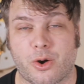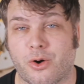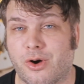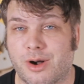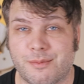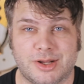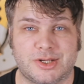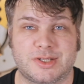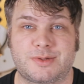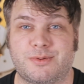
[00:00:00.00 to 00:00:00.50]
Or
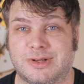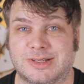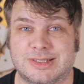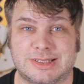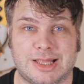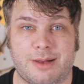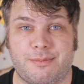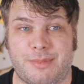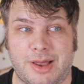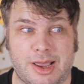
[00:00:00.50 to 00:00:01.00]
I might just put a
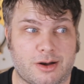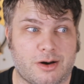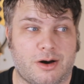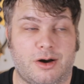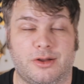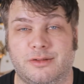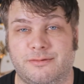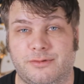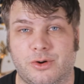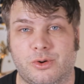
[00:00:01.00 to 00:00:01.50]
slapback
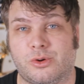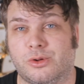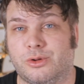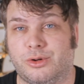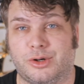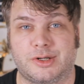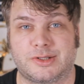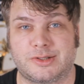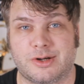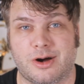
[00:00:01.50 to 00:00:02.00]
on the vocal
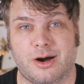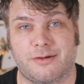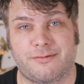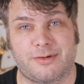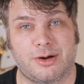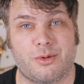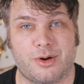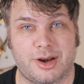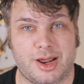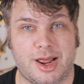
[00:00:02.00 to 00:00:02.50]
or guitar if
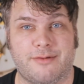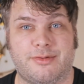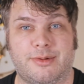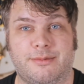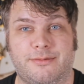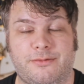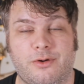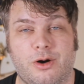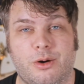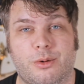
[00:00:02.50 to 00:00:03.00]
I want to have
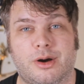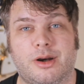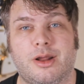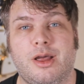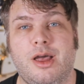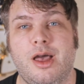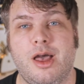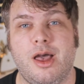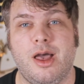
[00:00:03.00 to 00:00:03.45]
them forward.